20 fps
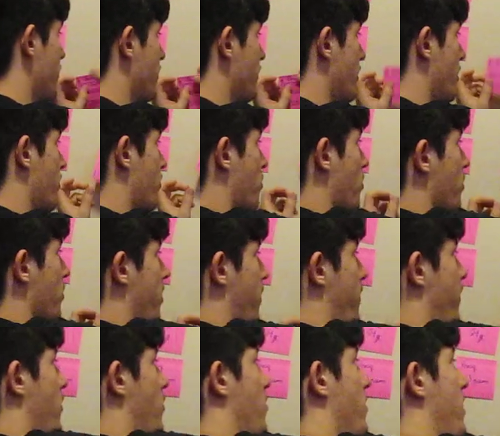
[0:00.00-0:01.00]
since we're only a
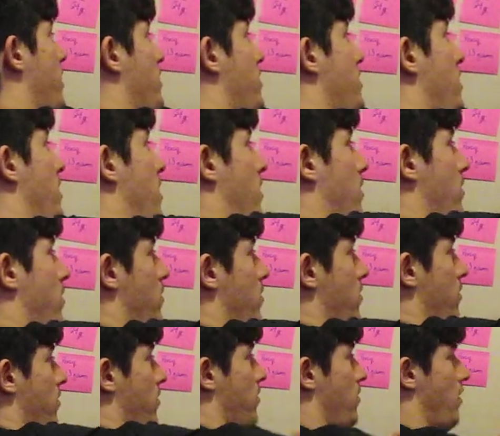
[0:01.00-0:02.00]
few minutes in,
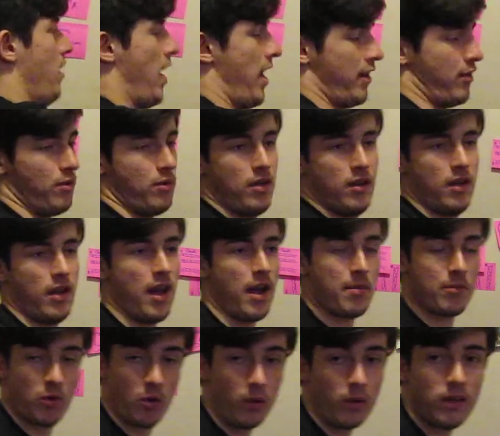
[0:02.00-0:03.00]
I'm
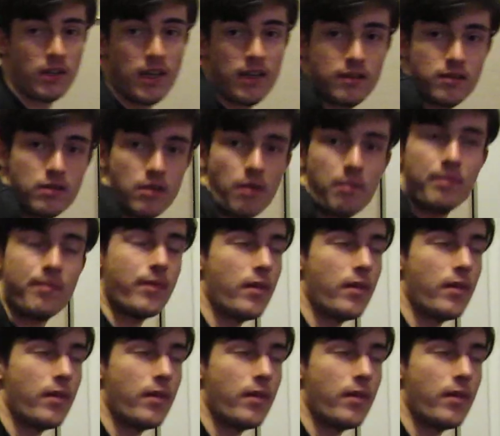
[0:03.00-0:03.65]
going to get some.